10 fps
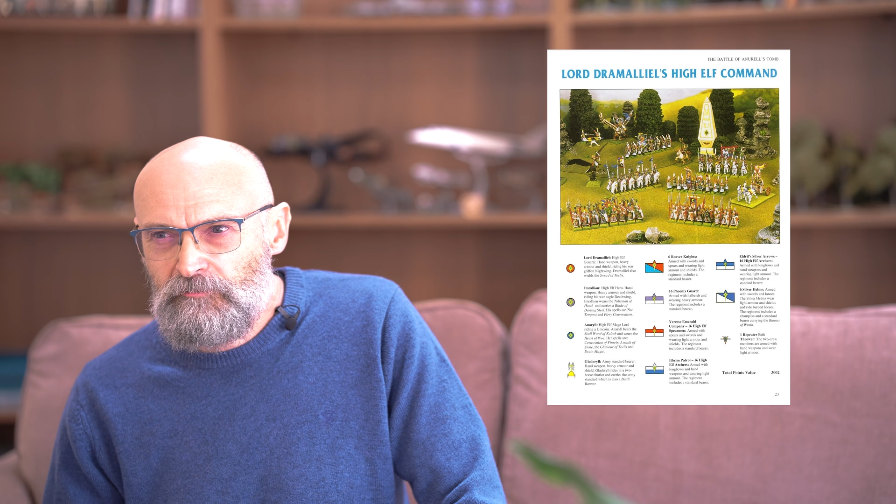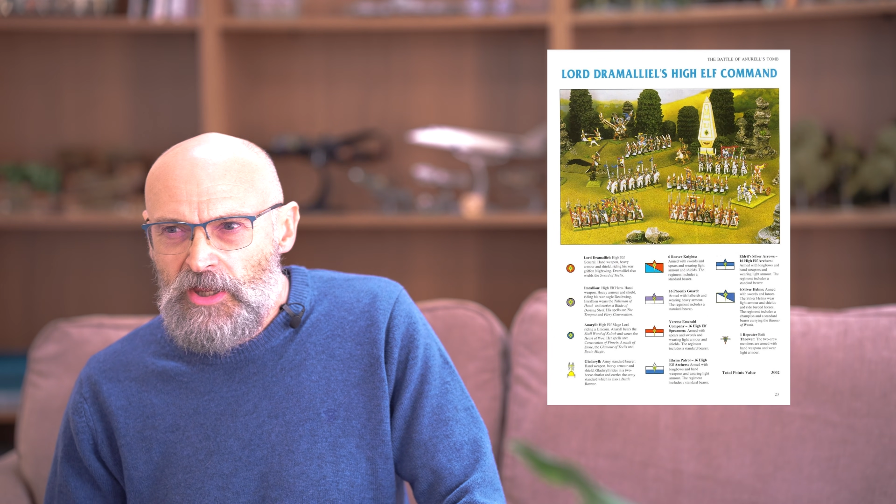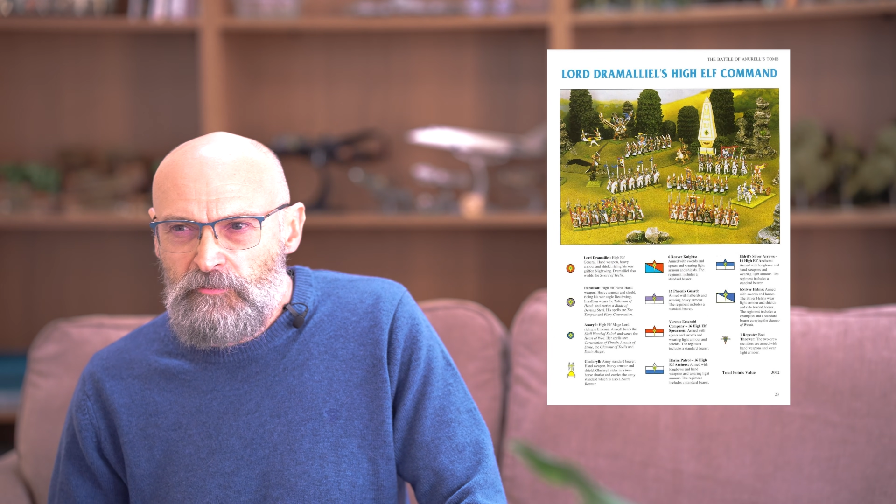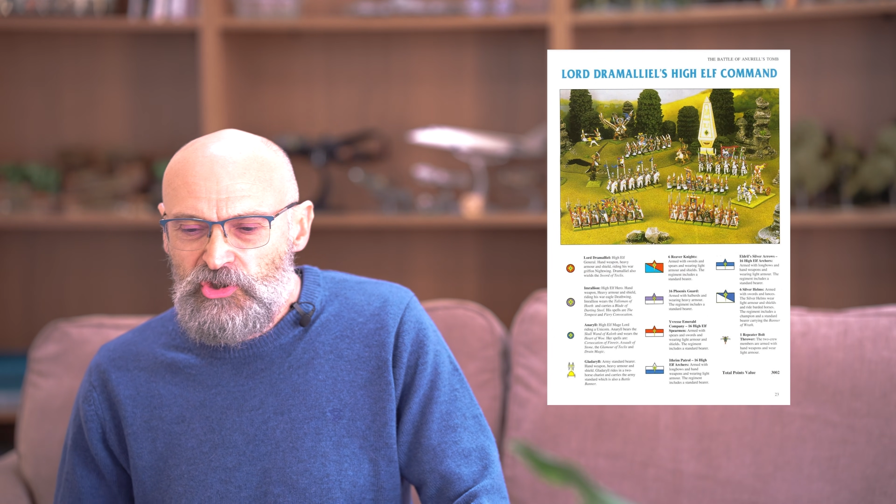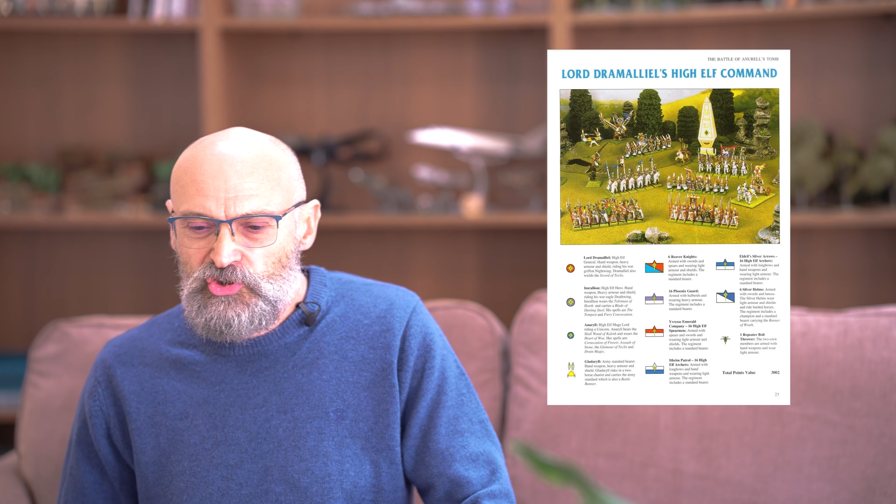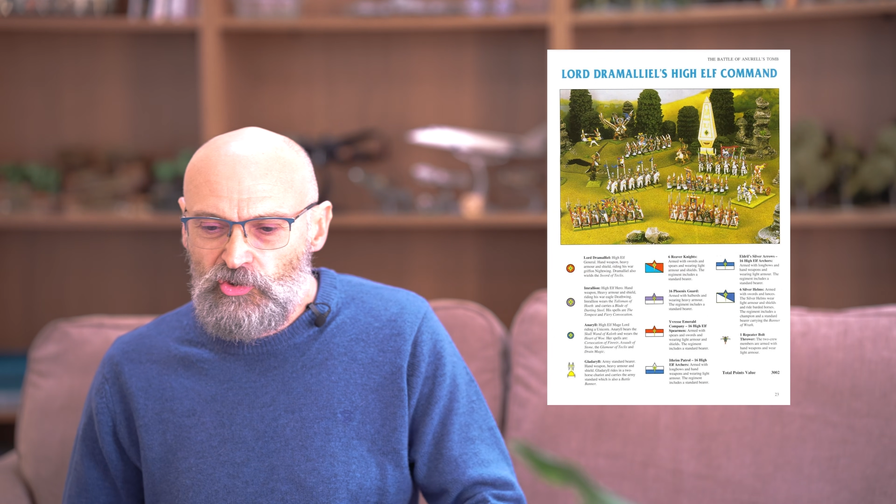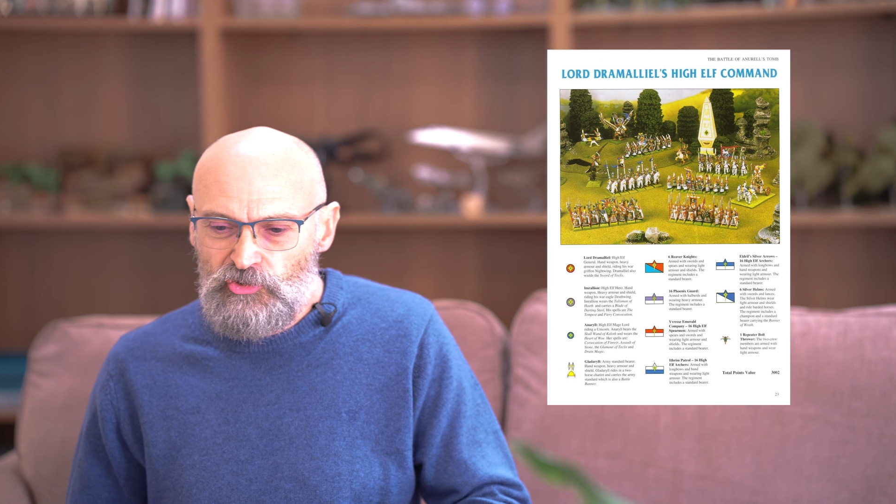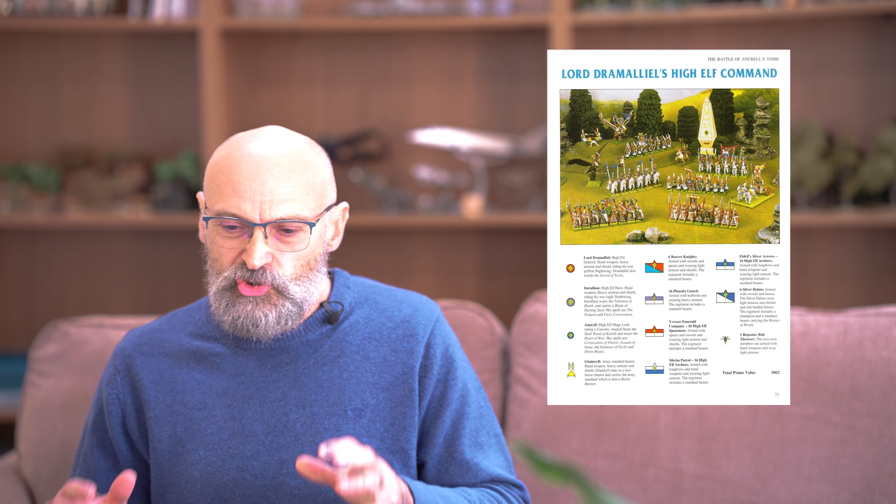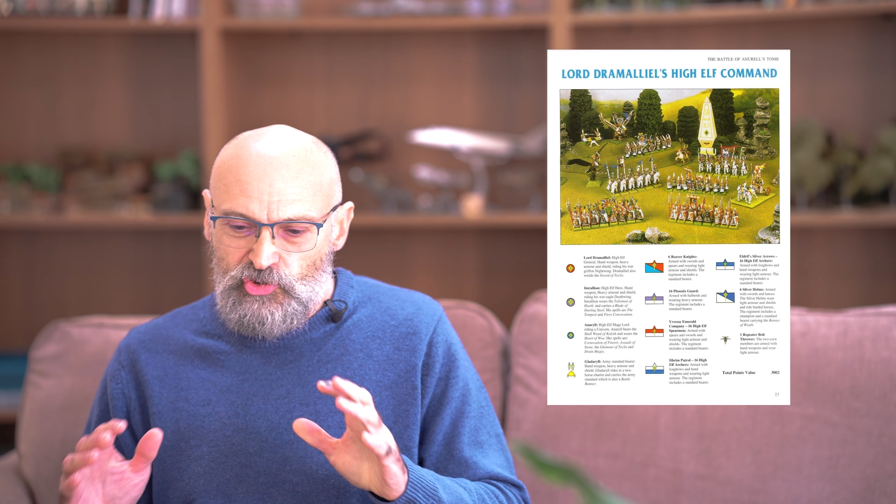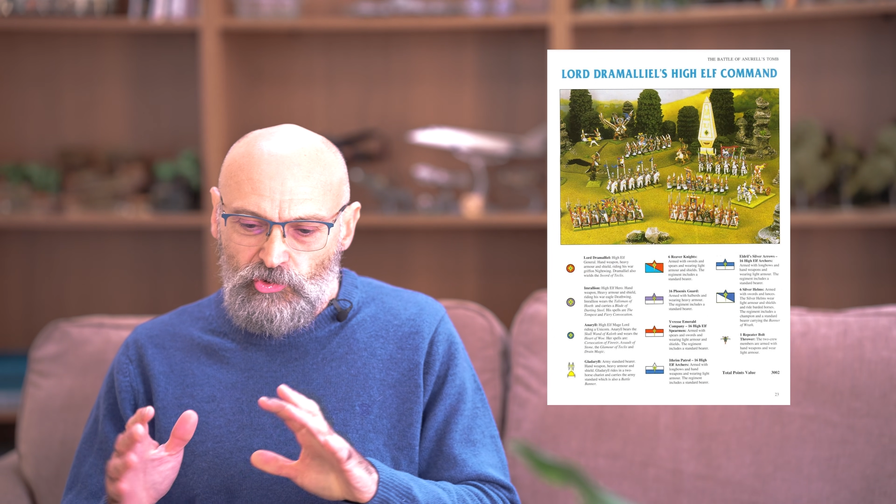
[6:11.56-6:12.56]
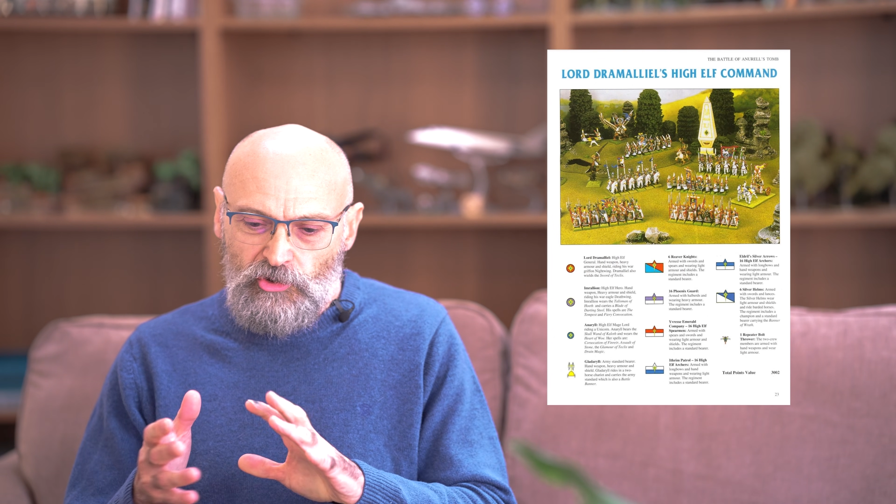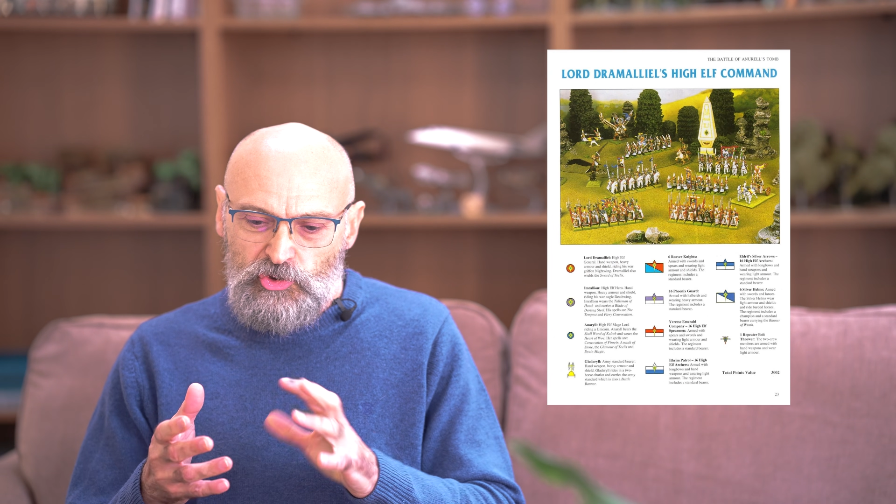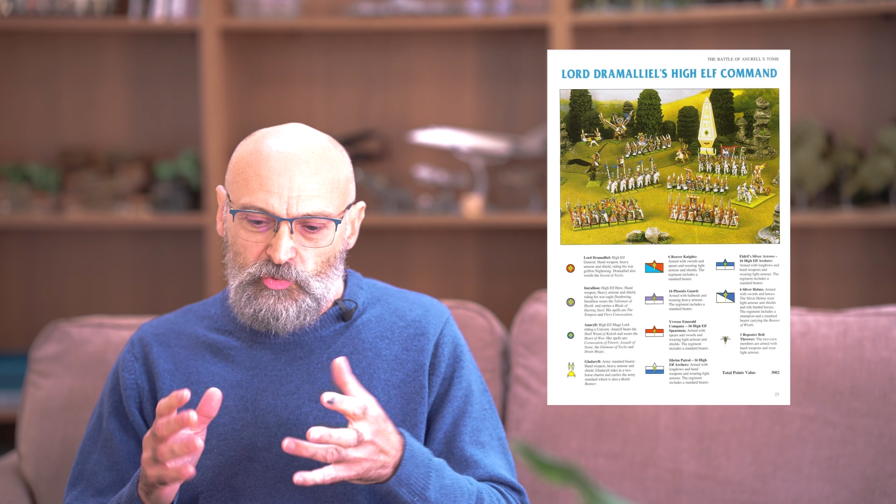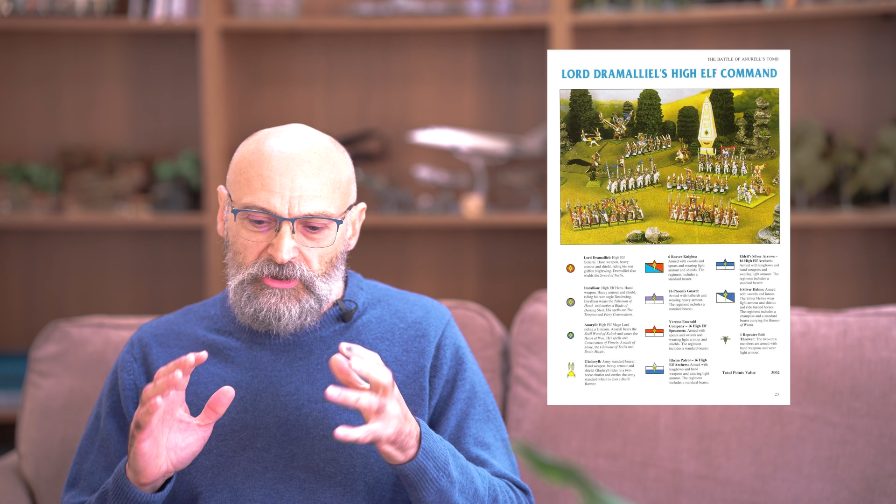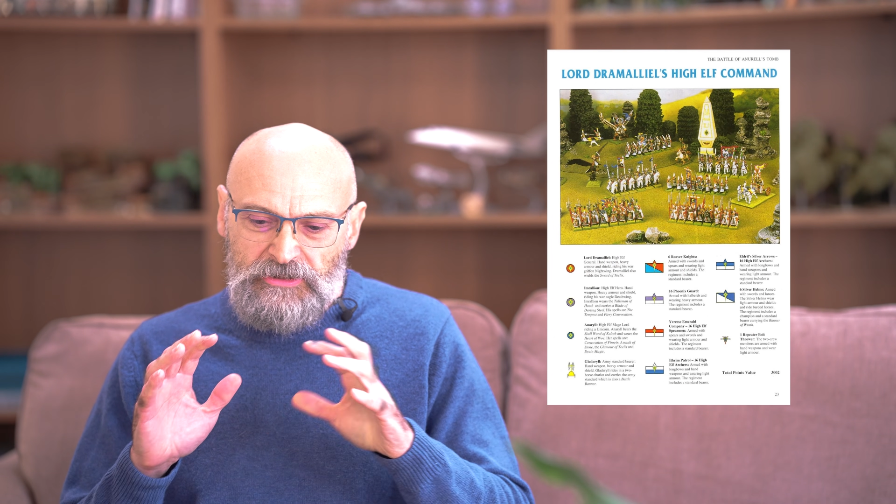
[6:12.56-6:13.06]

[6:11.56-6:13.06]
Maybe John's drawings were